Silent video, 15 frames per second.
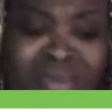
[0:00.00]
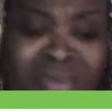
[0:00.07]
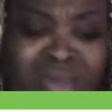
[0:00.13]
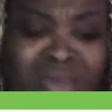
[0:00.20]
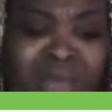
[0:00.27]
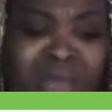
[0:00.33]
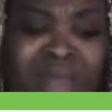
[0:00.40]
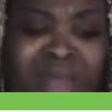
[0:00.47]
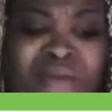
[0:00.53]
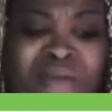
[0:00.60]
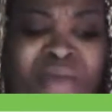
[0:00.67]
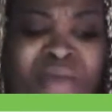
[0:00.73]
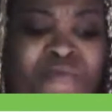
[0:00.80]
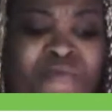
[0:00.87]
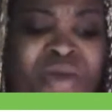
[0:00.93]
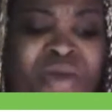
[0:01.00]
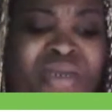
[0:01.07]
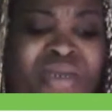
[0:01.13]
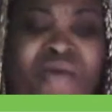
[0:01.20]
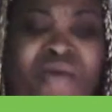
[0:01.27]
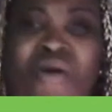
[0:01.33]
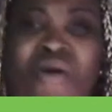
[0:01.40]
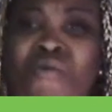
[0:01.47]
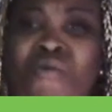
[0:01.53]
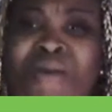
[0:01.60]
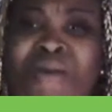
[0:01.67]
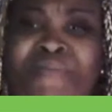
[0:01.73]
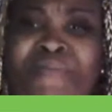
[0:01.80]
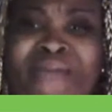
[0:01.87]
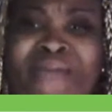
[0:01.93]
I'm like, on what
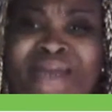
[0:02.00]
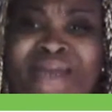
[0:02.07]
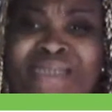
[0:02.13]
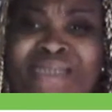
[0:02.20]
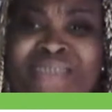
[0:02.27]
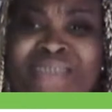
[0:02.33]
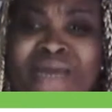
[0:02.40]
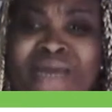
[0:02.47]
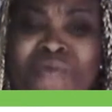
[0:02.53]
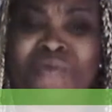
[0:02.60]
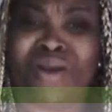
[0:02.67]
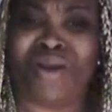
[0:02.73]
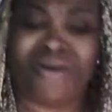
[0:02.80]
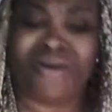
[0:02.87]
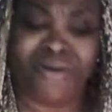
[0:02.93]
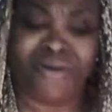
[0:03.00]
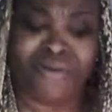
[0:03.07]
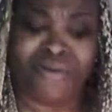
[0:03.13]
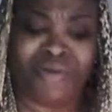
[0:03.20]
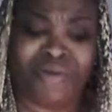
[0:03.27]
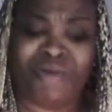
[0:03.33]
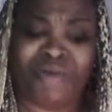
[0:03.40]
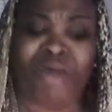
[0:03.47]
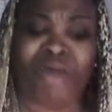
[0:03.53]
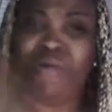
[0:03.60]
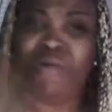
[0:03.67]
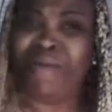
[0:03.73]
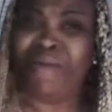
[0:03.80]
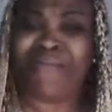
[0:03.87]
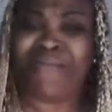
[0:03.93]
planet is that a word? Well, on
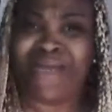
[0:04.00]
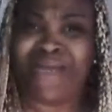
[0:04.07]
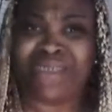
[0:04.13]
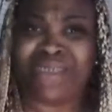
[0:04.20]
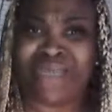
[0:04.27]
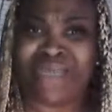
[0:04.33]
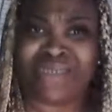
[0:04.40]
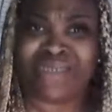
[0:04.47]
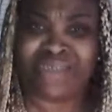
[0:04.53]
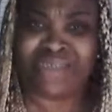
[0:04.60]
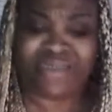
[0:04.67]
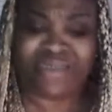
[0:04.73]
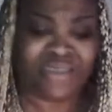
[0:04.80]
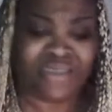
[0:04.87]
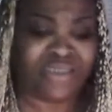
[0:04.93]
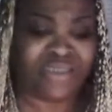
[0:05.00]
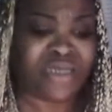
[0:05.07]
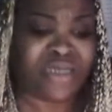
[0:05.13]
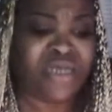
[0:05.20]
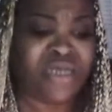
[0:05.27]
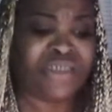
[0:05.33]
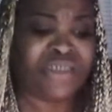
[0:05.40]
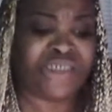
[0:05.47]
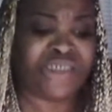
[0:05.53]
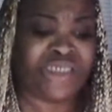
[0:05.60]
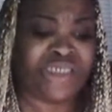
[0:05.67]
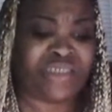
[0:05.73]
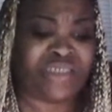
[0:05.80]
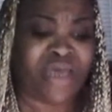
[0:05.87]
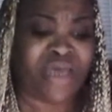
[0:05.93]
what planet is that a sentence? She
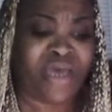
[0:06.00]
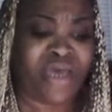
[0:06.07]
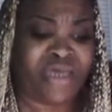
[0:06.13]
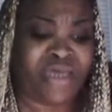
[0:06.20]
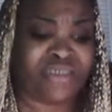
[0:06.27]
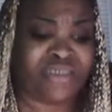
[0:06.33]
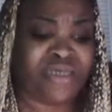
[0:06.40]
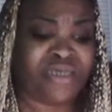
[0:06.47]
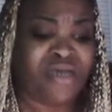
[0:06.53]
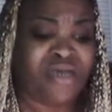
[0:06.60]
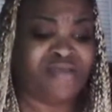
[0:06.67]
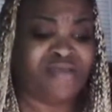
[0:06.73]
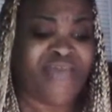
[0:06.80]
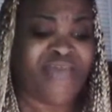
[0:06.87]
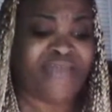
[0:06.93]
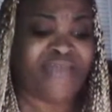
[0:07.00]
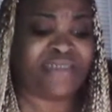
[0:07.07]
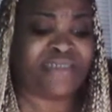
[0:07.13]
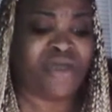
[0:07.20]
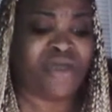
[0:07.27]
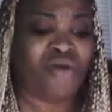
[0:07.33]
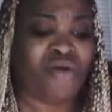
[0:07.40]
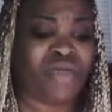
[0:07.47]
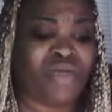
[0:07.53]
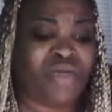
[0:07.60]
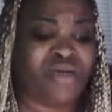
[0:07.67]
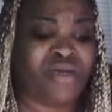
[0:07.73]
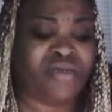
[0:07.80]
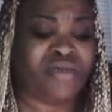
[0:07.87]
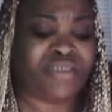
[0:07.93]
says, that's the only
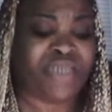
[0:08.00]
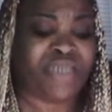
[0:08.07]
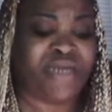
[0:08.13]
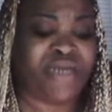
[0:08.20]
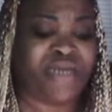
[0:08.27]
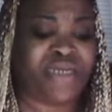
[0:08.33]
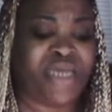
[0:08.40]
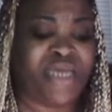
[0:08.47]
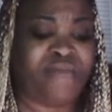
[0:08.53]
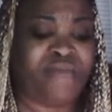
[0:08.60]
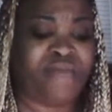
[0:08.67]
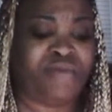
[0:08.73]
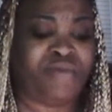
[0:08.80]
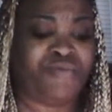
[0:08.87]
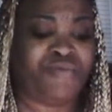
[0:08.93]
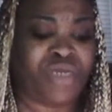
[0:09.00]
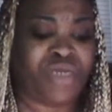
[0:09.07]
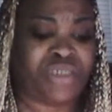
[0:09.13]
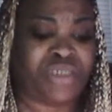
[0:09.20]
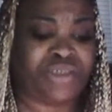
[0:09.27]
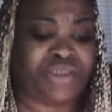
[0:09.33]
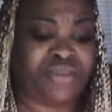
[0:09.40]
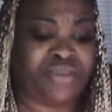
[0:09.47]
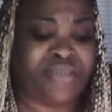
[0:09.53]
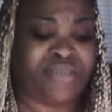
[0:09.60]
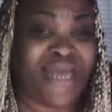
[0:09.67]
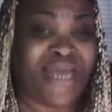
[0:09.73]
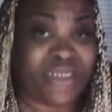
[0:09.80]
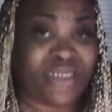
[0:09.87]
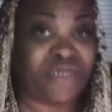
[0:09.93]
understanding can be reached. That
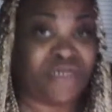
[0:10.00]
is her